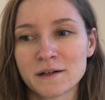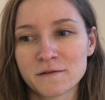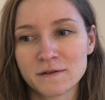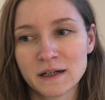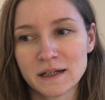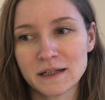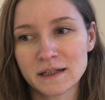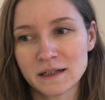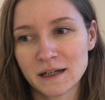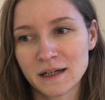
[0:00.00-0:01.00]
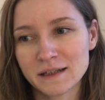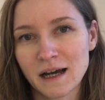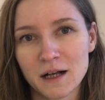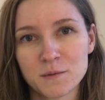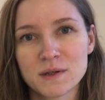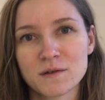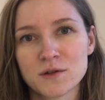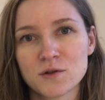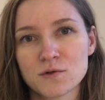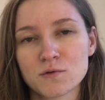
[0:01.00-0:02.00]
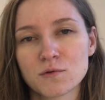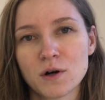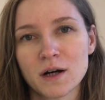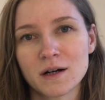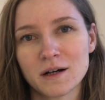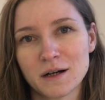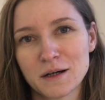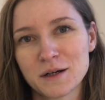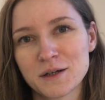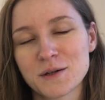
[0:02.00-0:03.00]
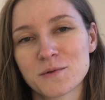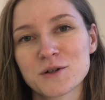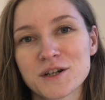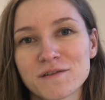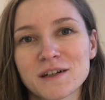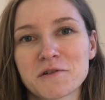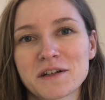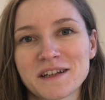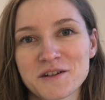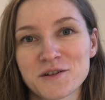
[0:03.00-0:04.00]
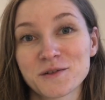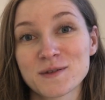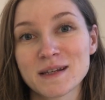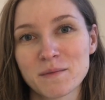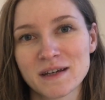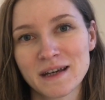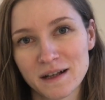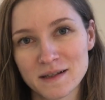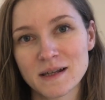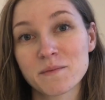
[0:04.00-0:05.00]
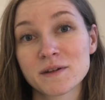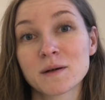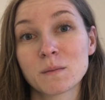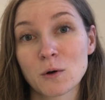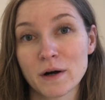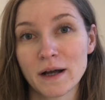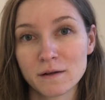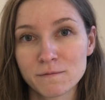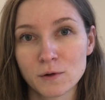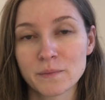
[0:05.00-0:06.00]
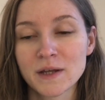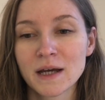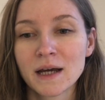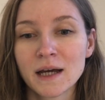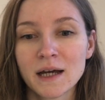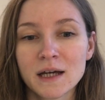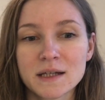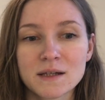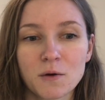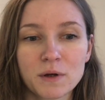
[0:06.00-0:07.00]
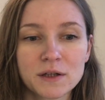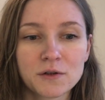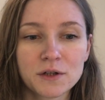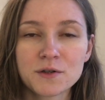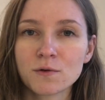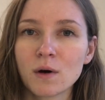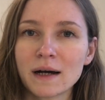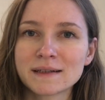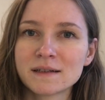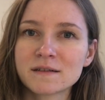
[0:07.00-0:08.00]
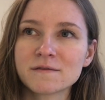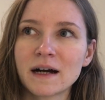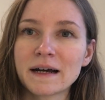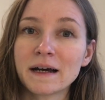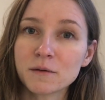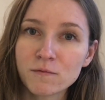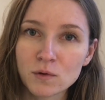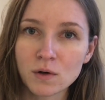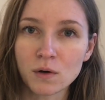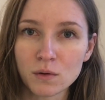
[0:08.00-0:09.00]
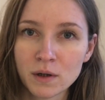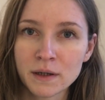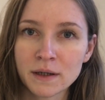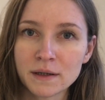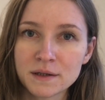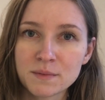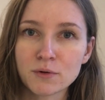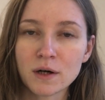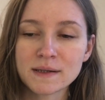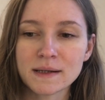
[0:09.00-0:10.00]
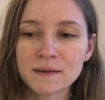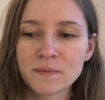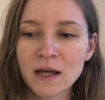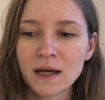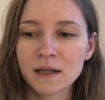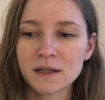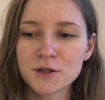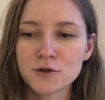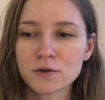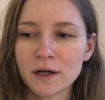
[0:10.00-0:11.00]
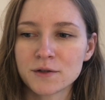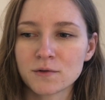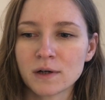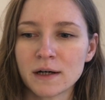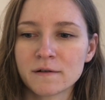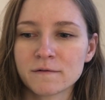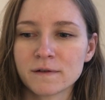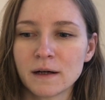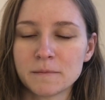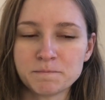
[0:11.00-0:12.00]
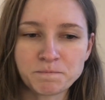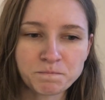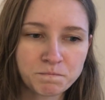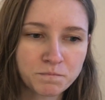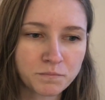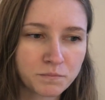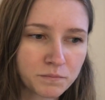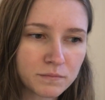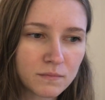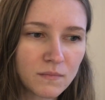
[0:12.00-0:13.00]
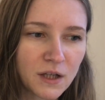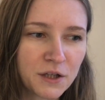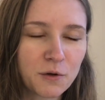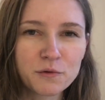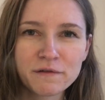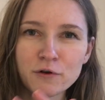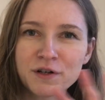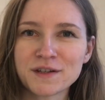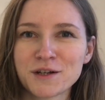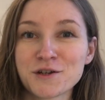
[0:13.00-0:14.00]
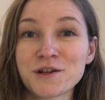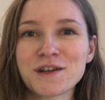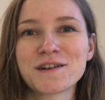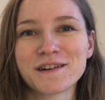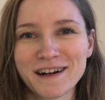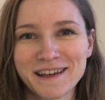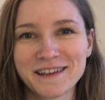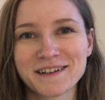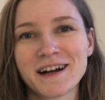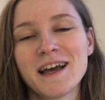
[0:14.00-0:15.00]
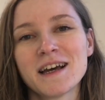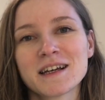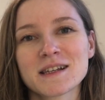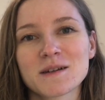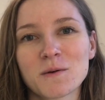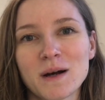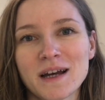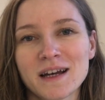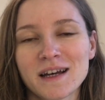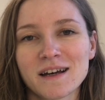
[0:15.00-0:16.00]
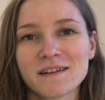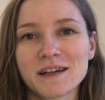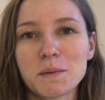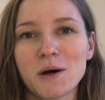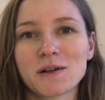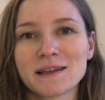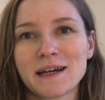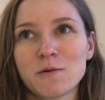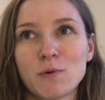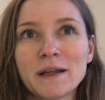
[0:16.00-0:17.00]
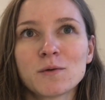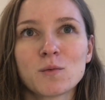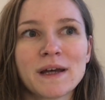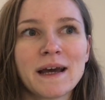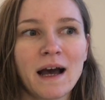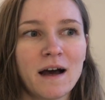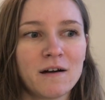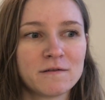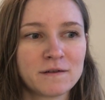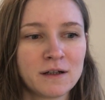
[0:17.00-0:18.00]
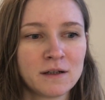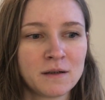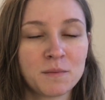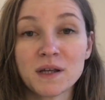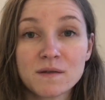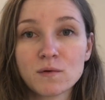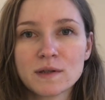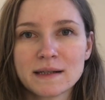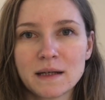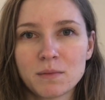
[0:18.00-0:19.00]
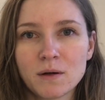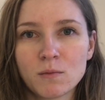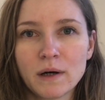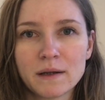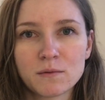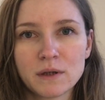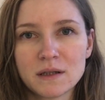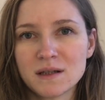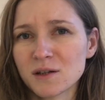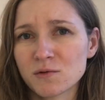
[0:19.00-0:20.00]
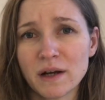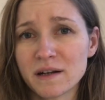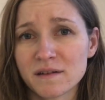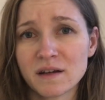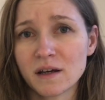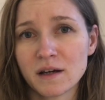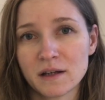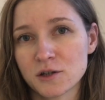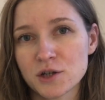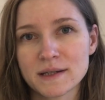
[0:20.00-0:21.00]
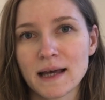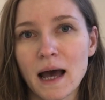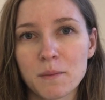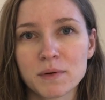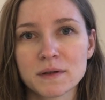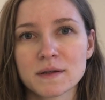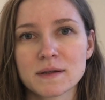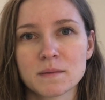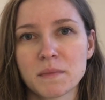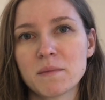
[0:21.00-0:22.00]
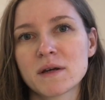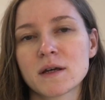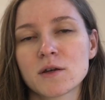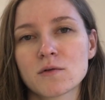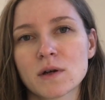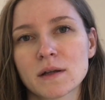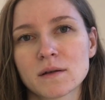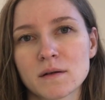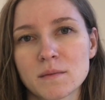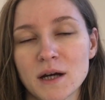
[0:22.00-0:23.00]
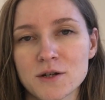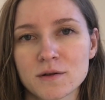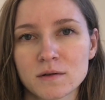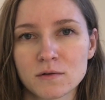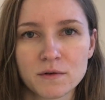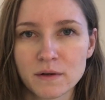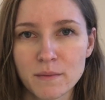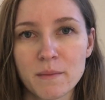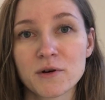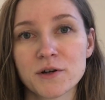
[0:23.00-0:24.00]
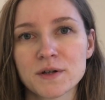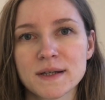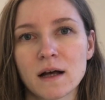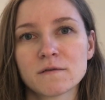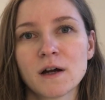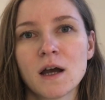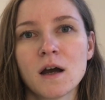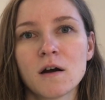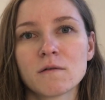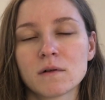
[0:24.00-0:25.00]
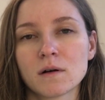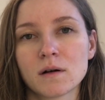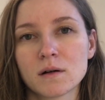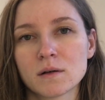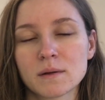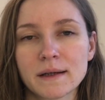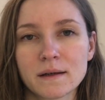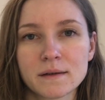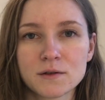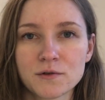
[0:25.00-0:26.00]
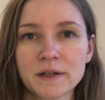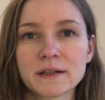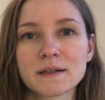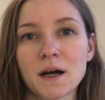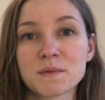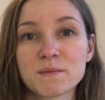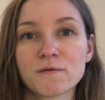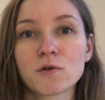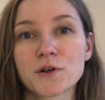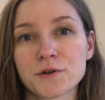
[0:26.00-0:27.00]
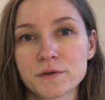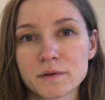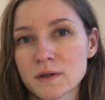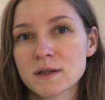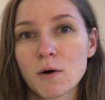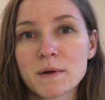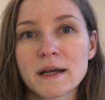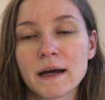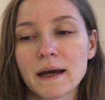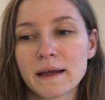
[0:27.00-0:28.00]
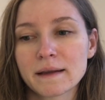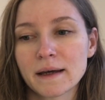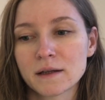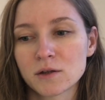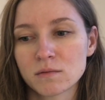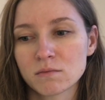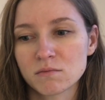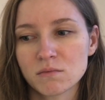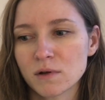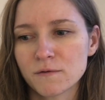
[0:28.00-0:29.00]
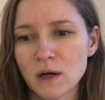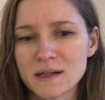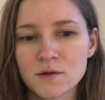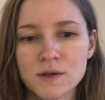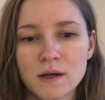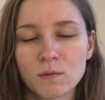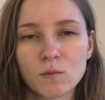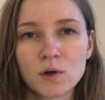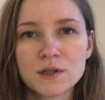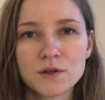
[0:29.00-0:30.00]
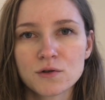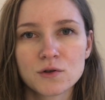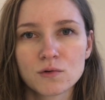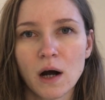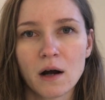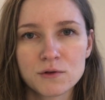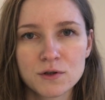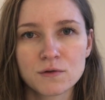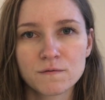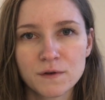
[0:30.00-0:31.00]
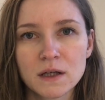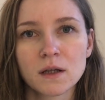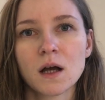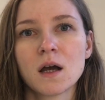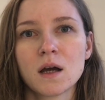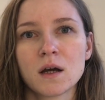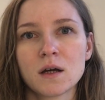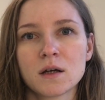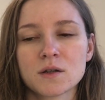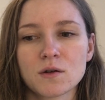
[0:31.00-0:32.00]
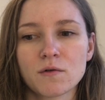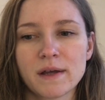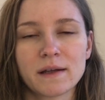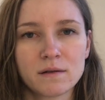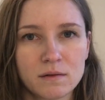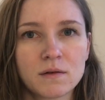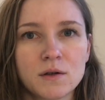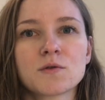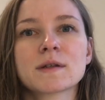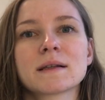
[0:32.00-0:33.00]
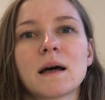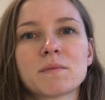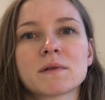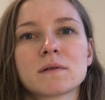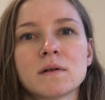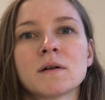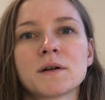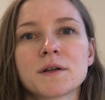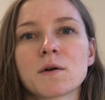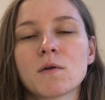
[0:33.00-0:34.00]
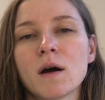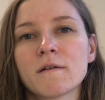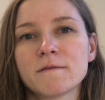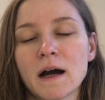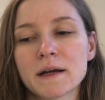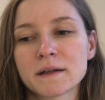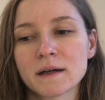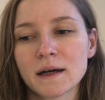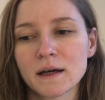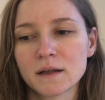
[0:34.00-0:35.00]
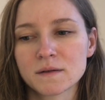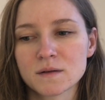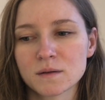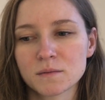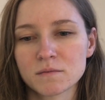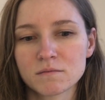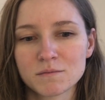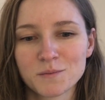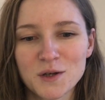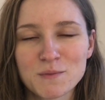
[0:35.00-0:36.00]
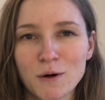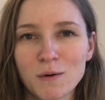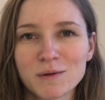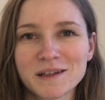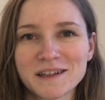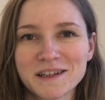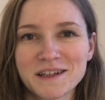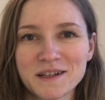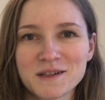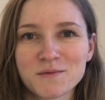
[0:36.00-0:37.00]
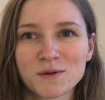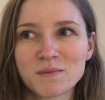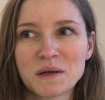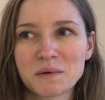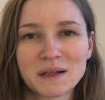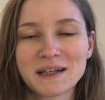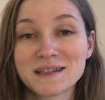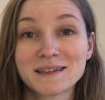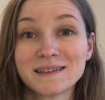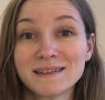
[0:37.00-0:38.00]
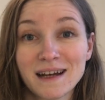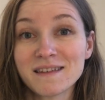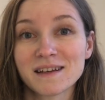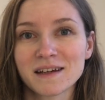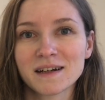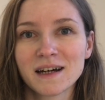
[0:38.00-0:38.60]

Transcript: kind of uh, it helps us to uh, you know shift our attention to something else, something more helpful. So in order to identify a helpful goal in this process, let's try to kind of, um, you know, reverse engineer here. So think about like when we have peaceful sleep, when we didn't do anything and it just happens, maybe you can imagine or remember yourself uh, it, during the times before your insomnia and then if you ask yourself what did you do how did you feel so that you slept you know fine and most probably like the answer would be well i did nothing